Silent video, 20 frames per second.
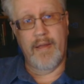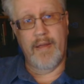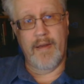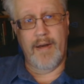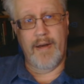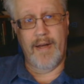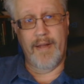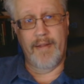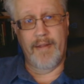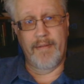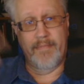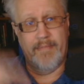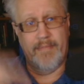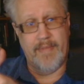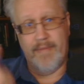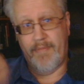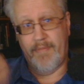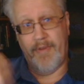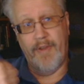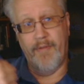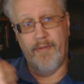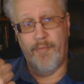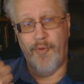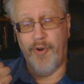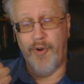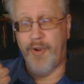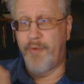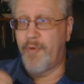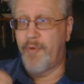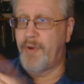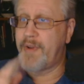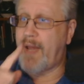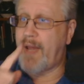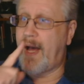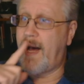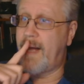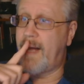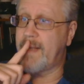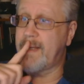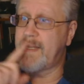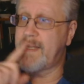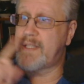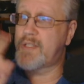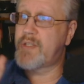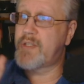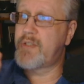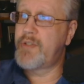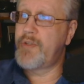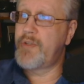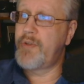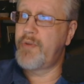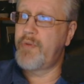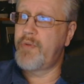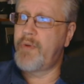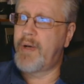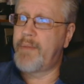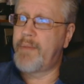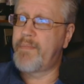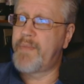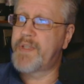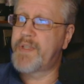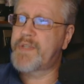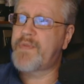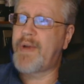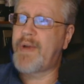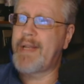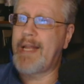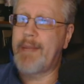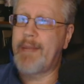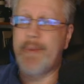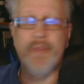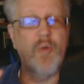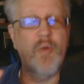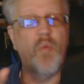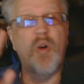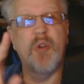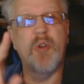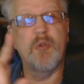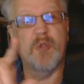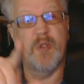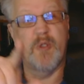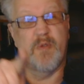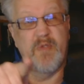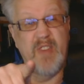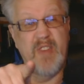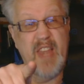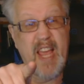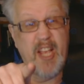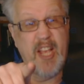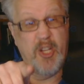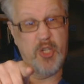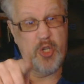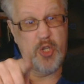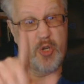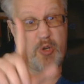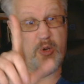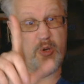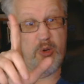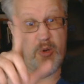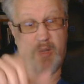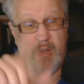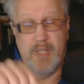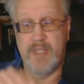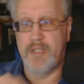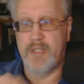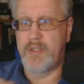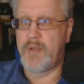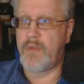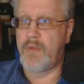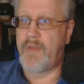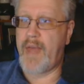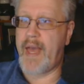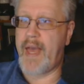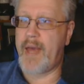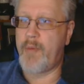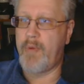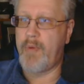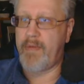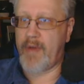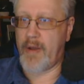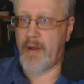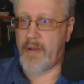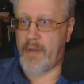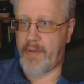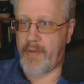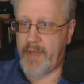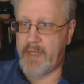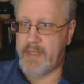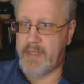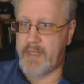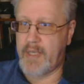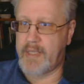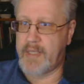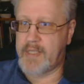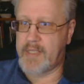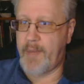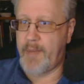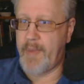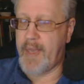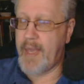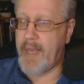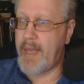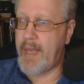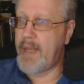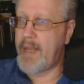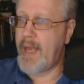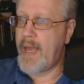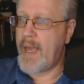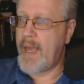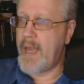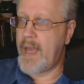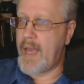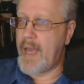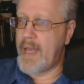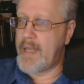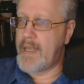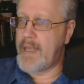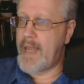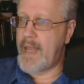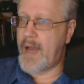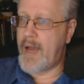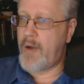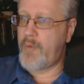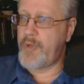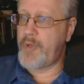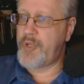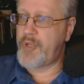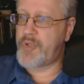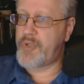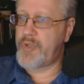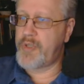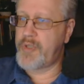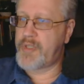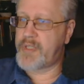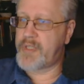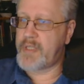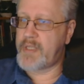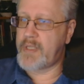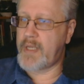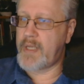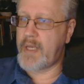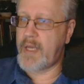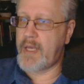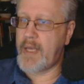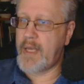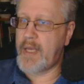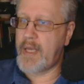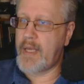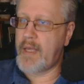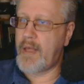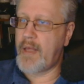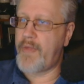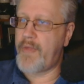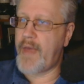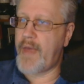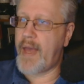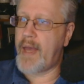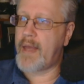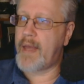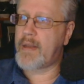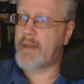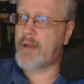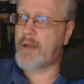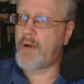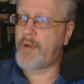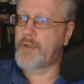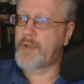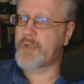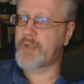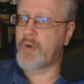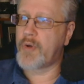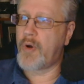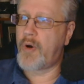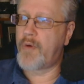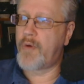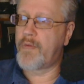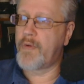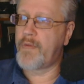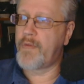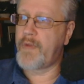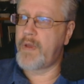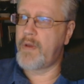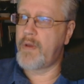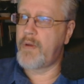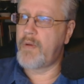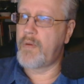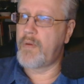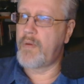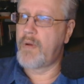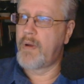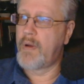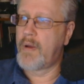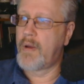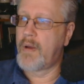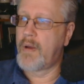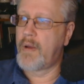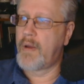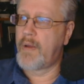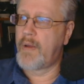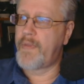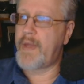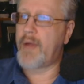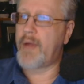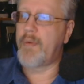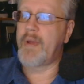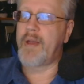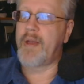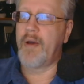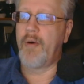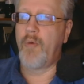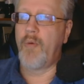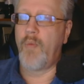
Morgan wrote, let's find out about the wonders of nature. Let's do that. We've got all these things coming in. And now we should see that culture overview. There we go.